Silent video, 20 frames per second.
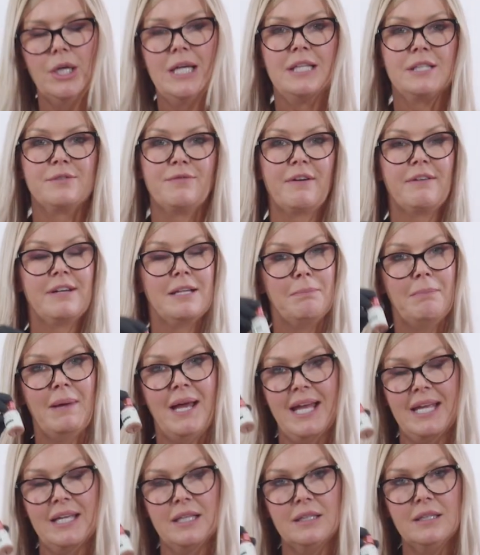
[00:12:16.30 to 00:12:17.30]
is very
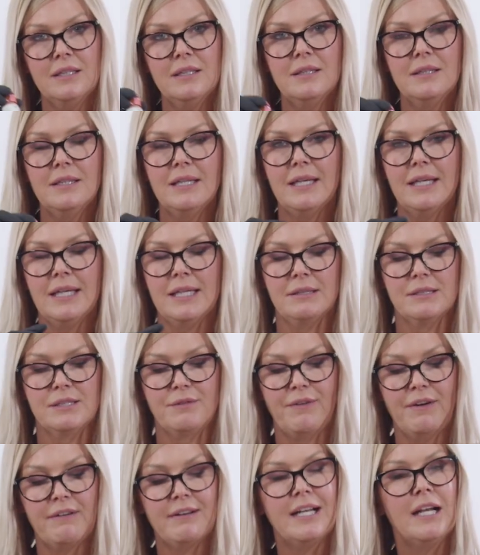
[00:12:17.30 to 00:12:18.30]
pale,
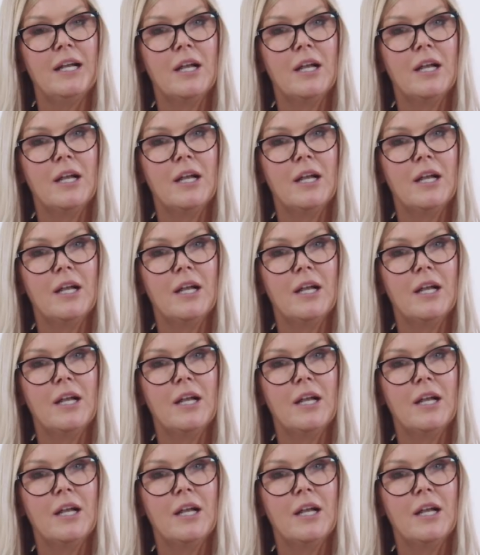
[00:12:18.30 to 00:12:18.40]
it's very